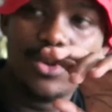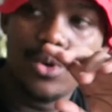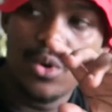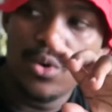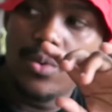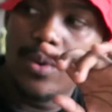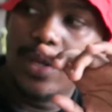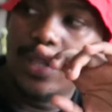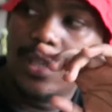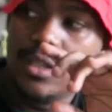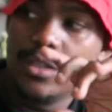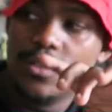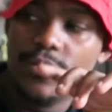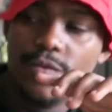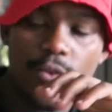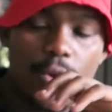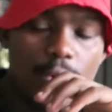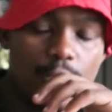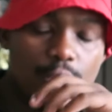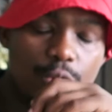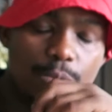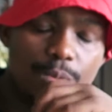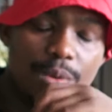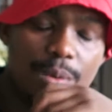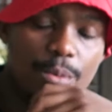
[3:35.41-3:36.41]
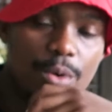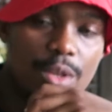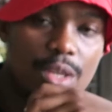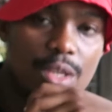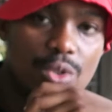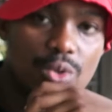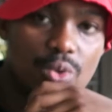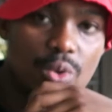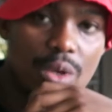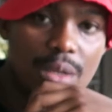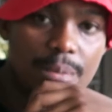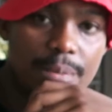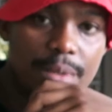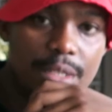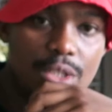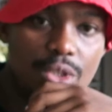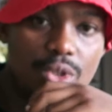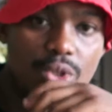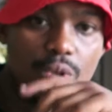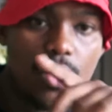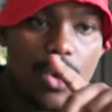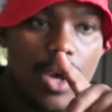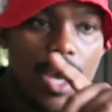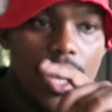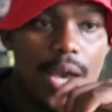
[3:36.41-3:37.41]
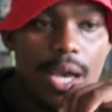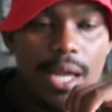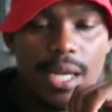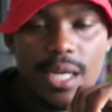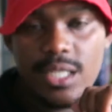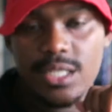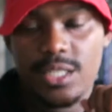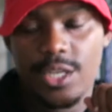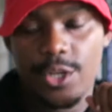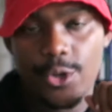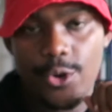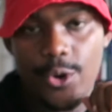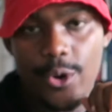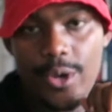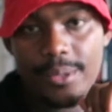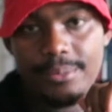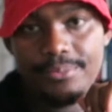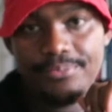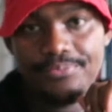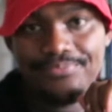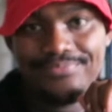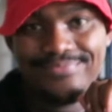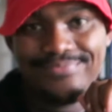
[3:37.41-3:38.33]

don't want this vlog to be more than 20 minutes so let's get going